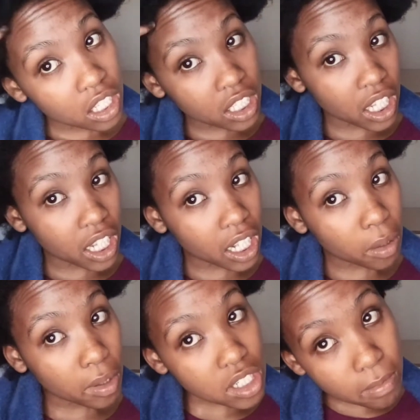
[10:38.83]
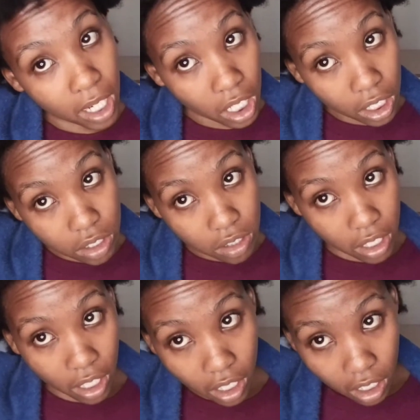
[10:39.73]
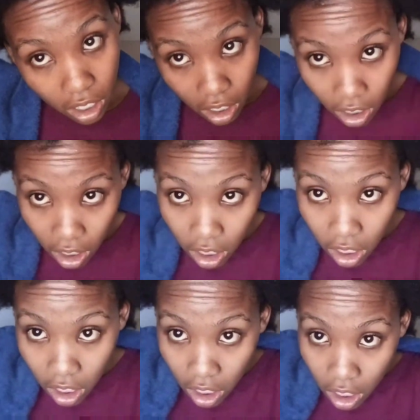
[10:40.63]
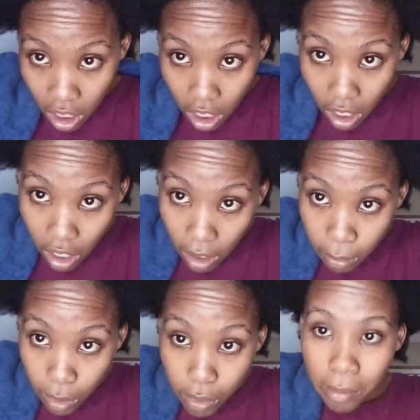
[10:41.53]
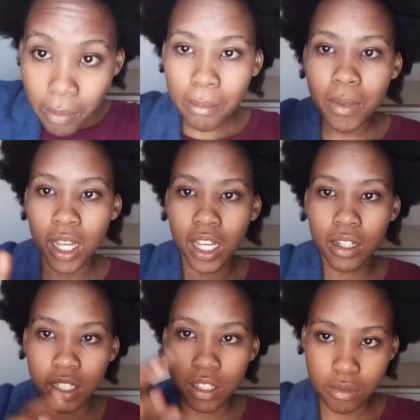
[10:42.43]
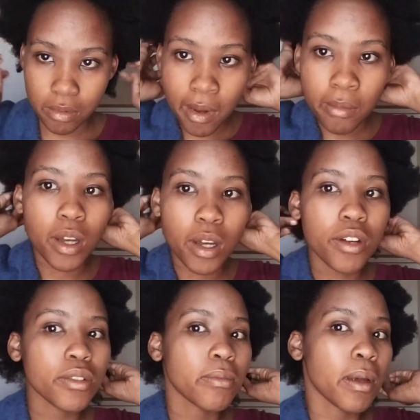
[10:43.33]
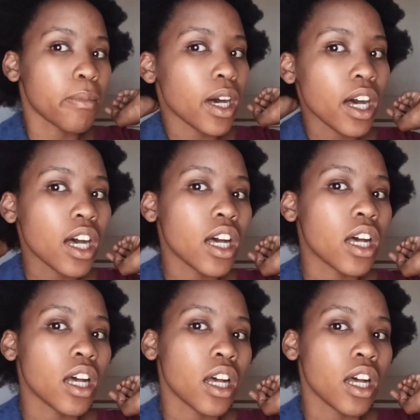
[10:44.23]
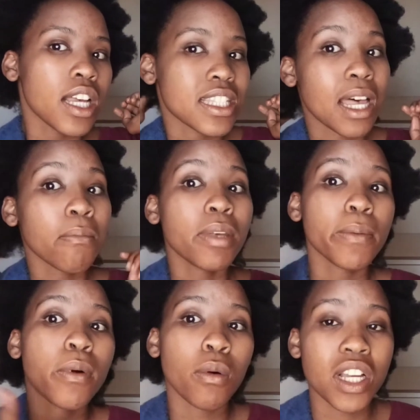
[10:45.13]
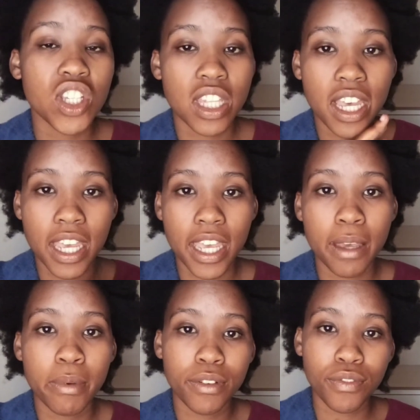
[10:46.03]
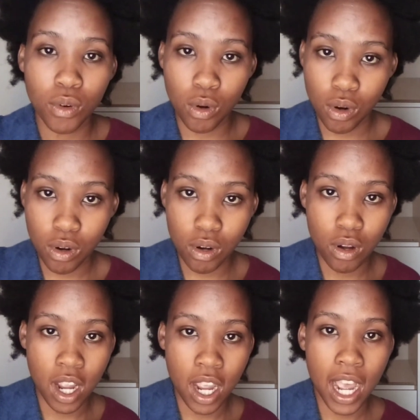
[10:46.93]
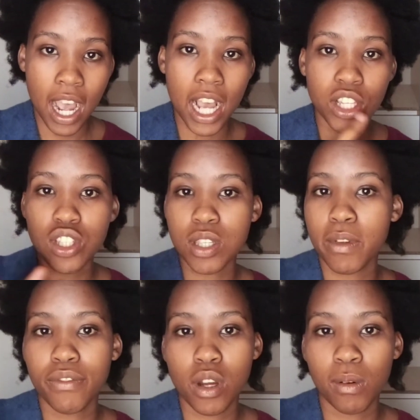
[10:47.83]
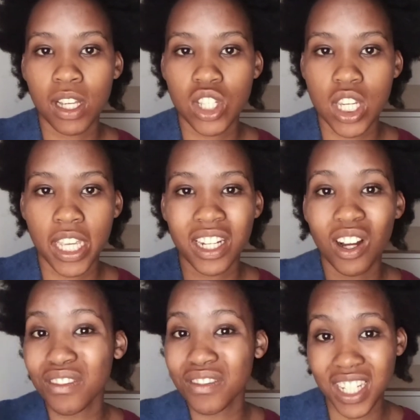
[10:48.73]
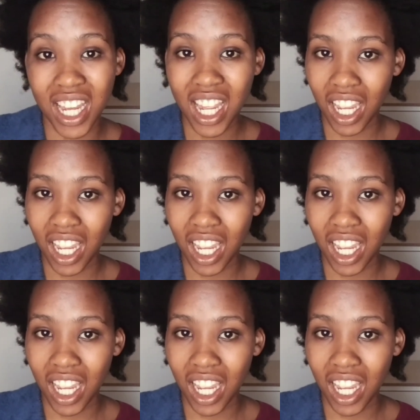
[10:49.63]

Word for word: Yeah, I'll wash my hair today. Um, remember, remember, remember, some people wash their hair before. I just prefer washing it after.